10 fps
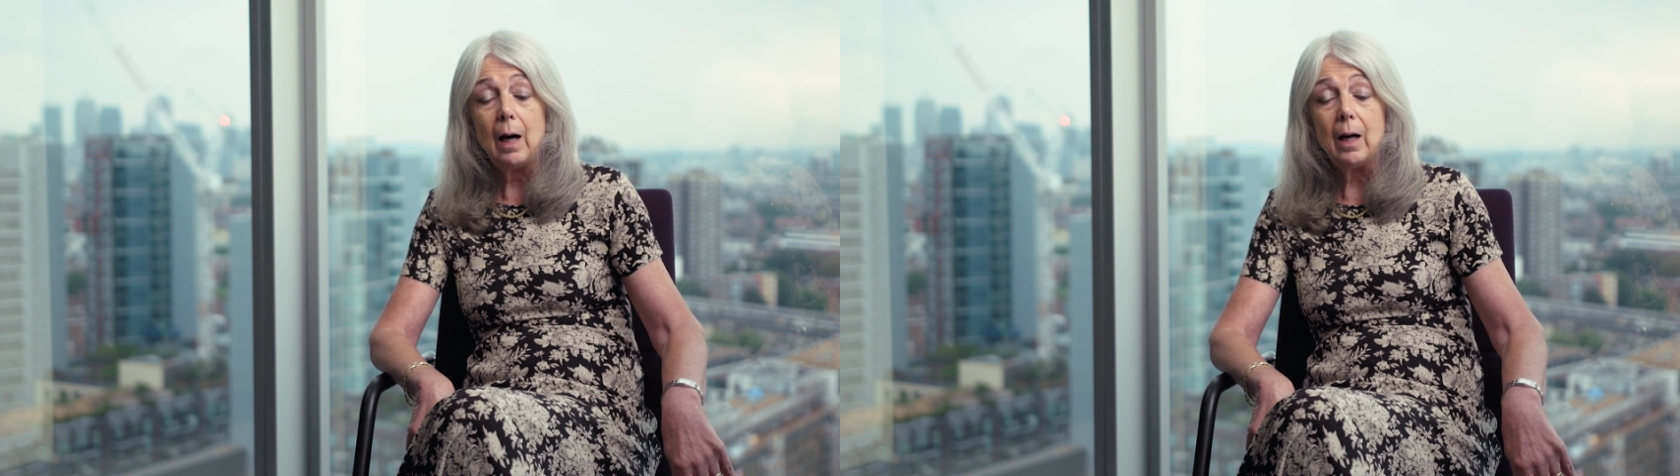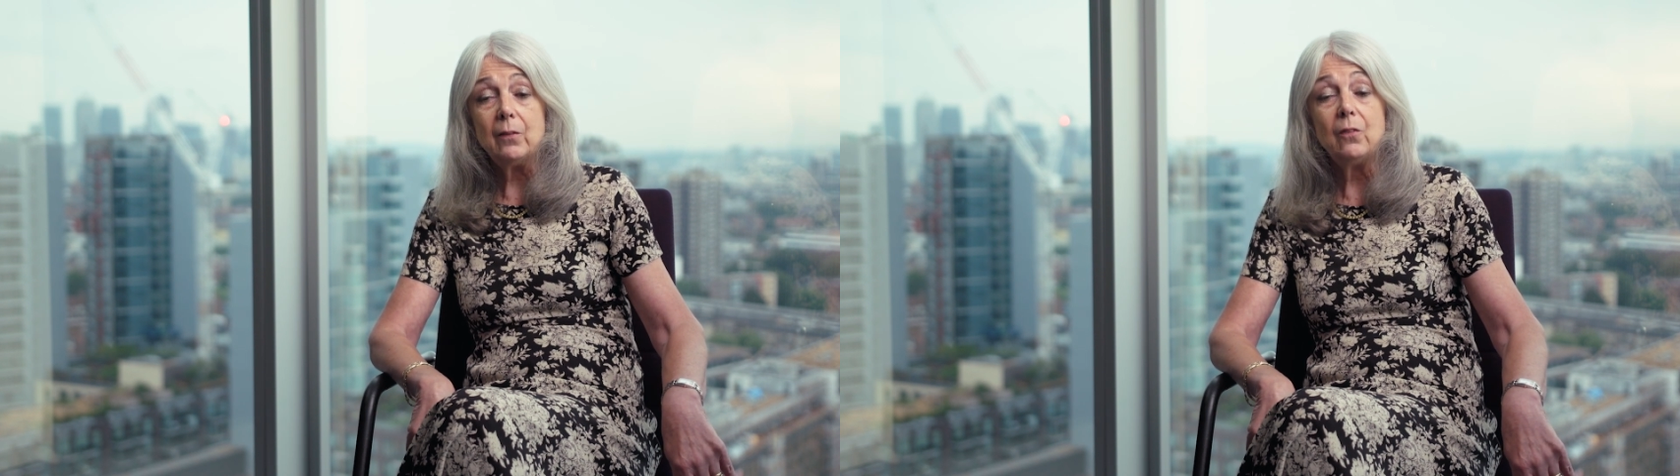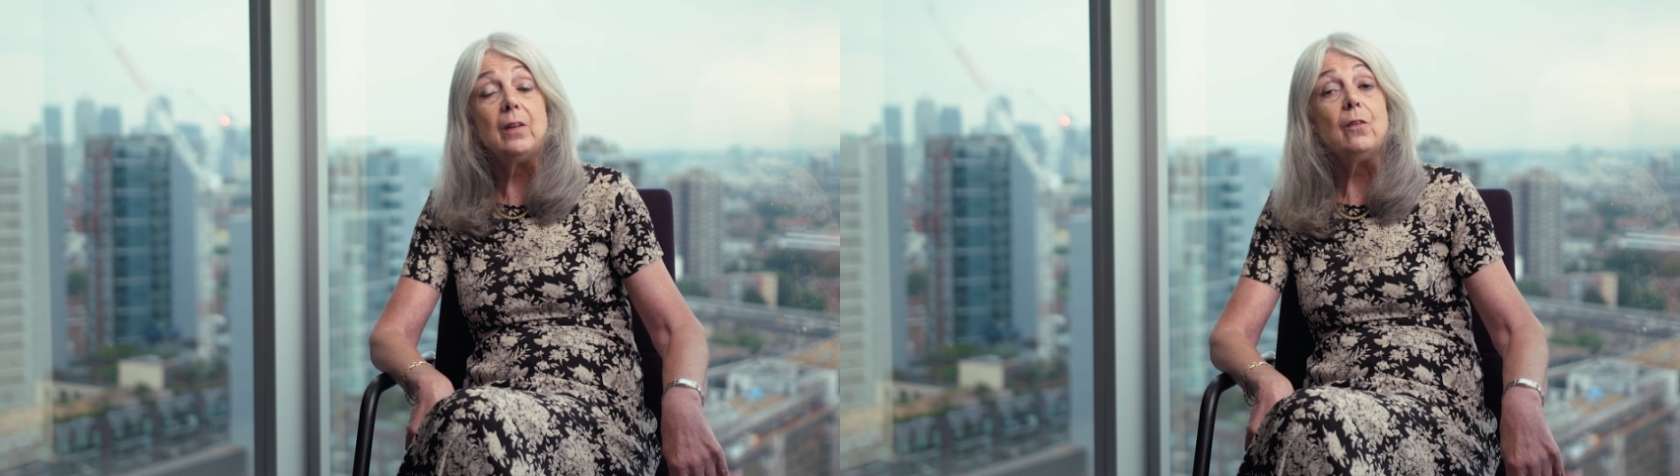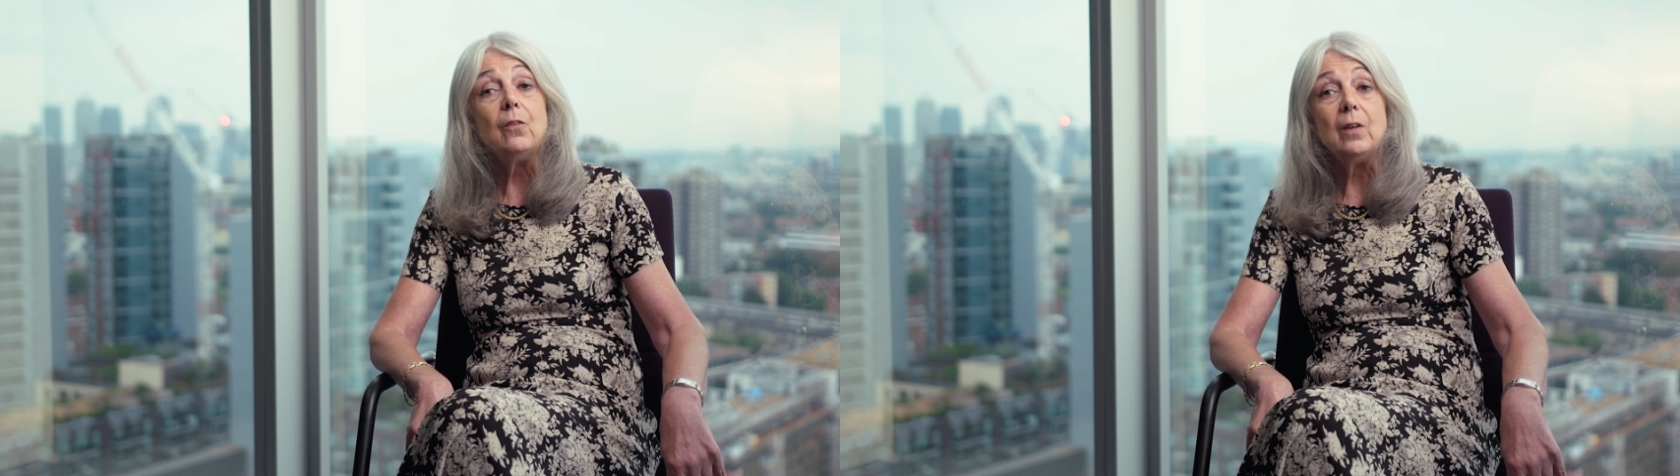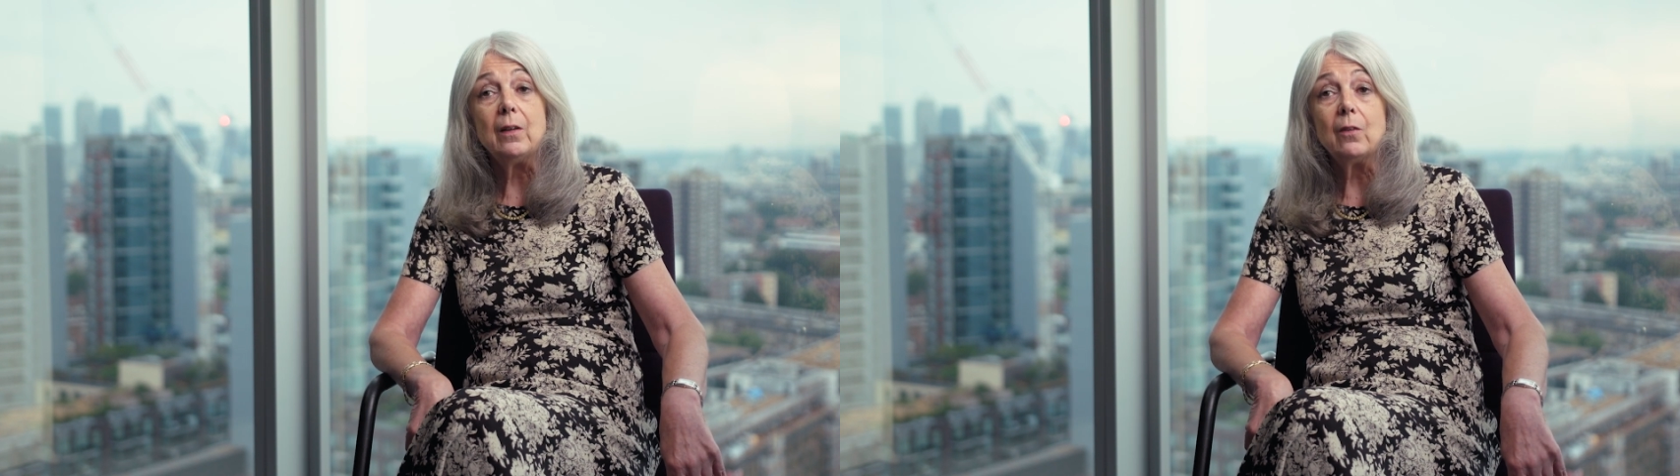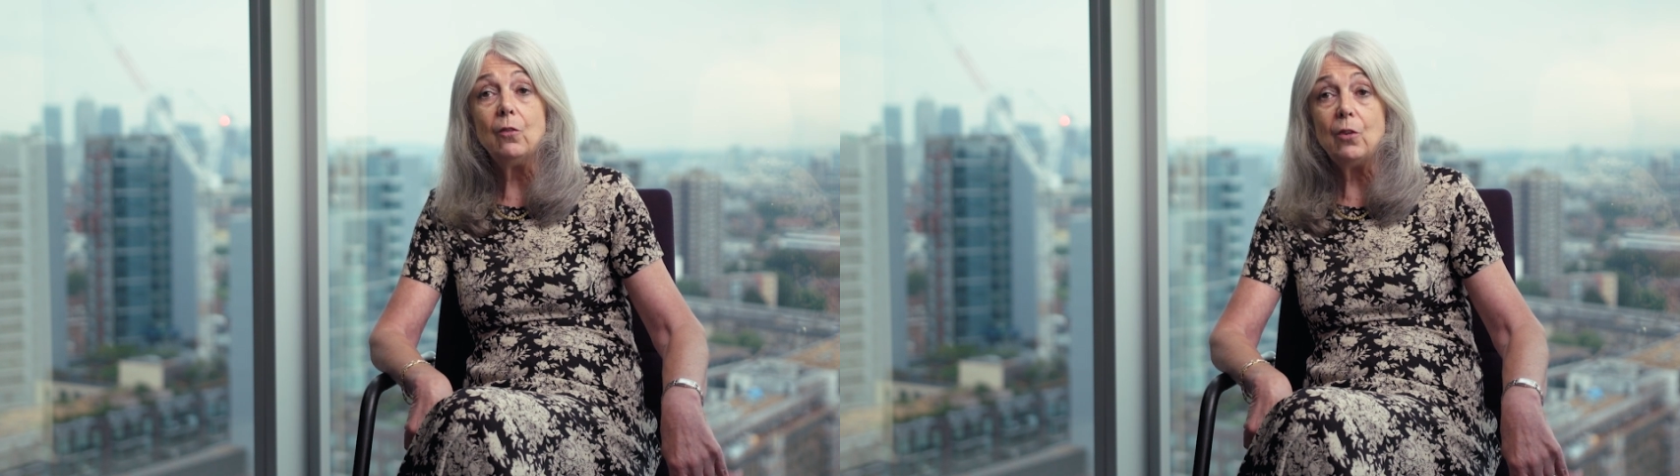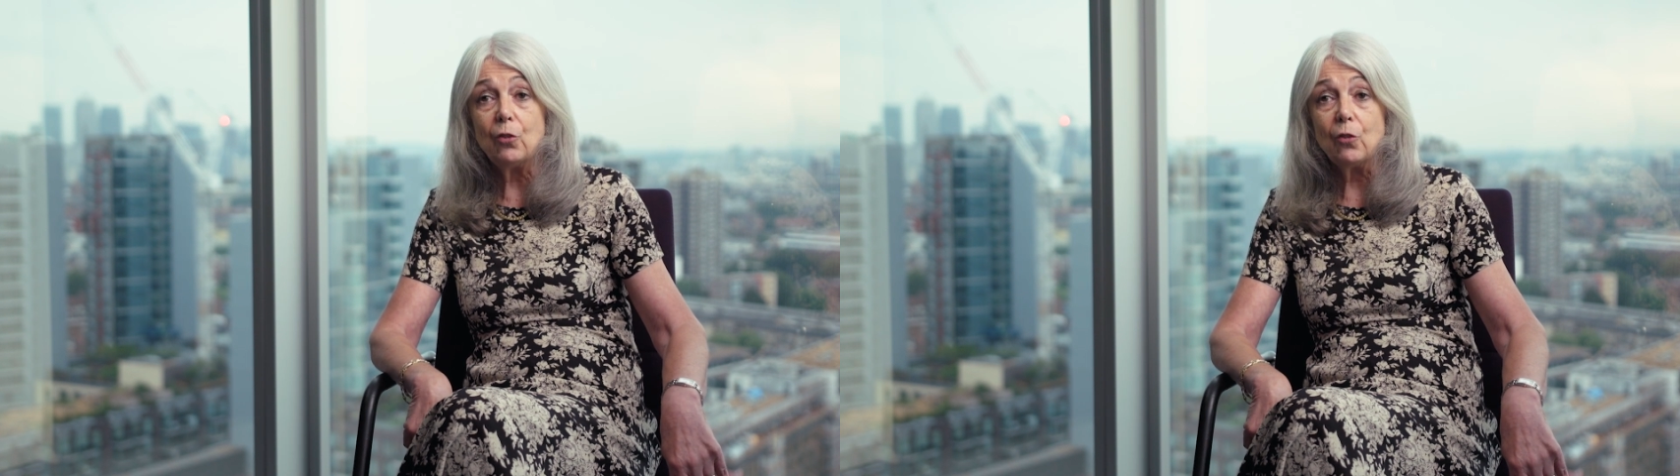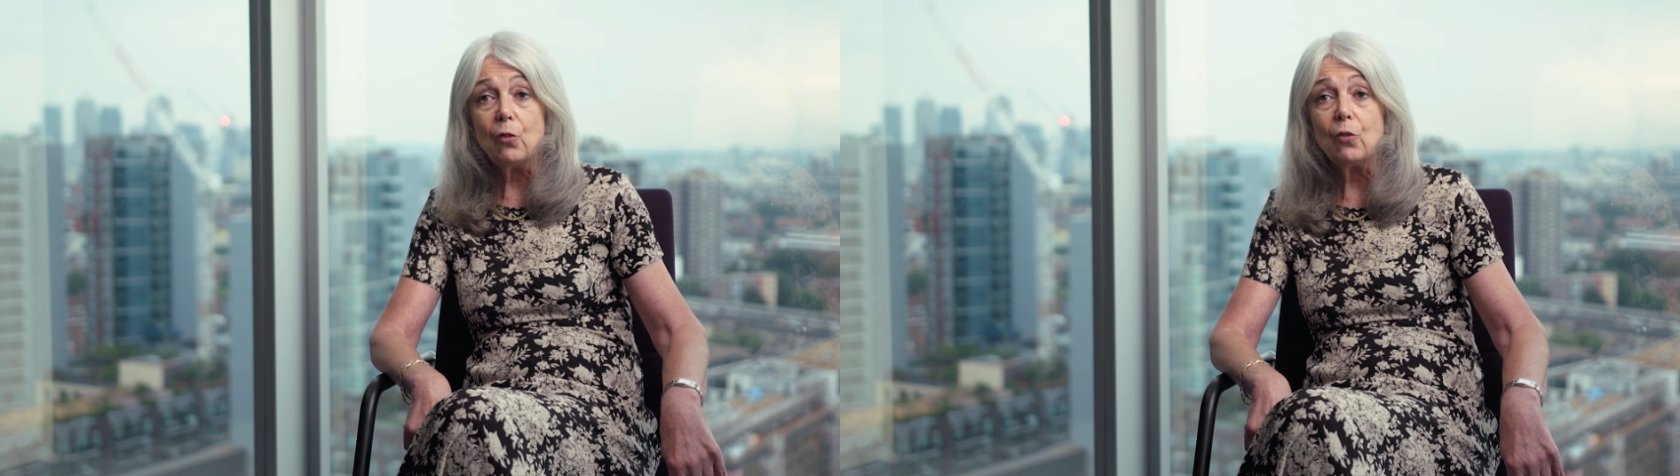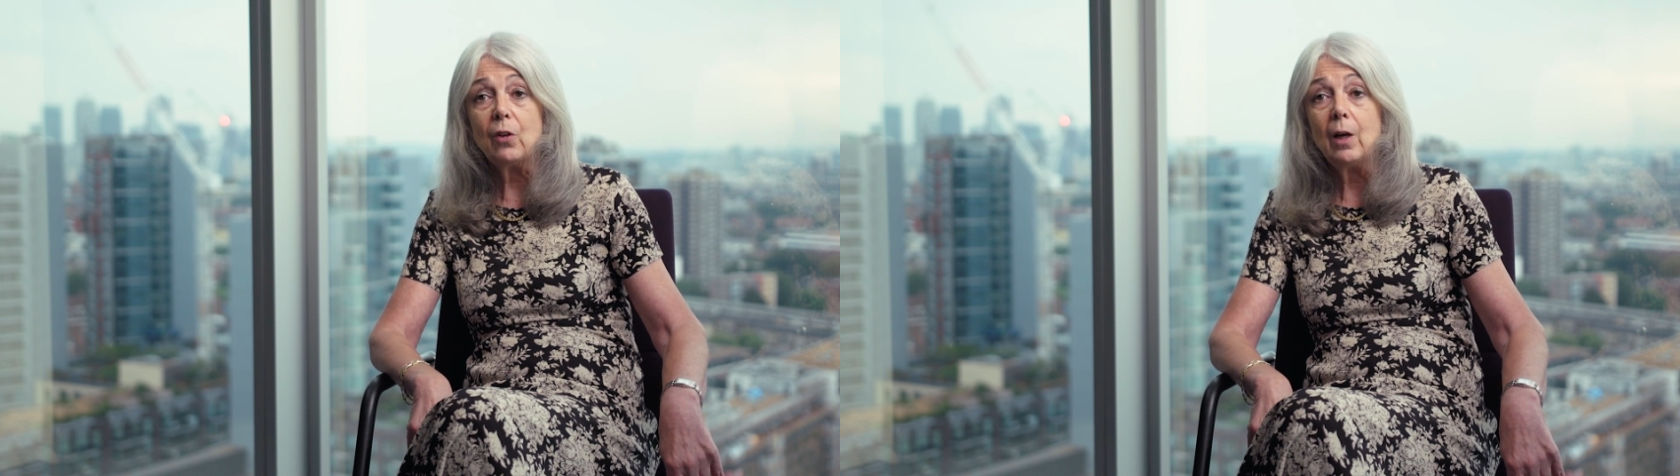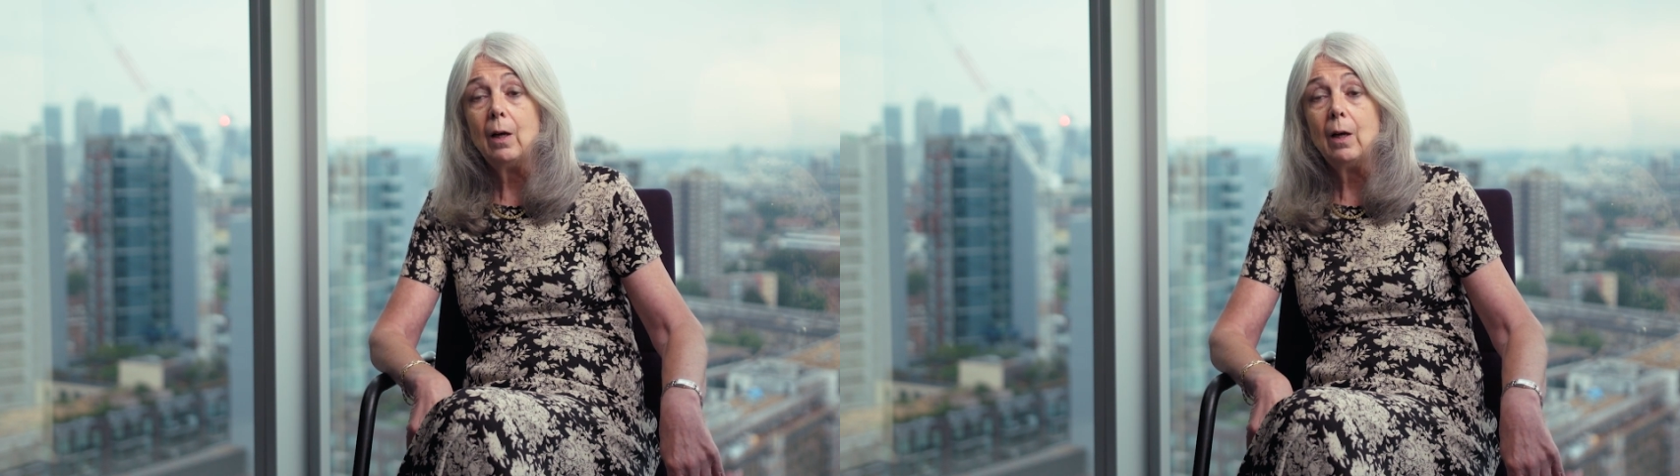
ICC conditions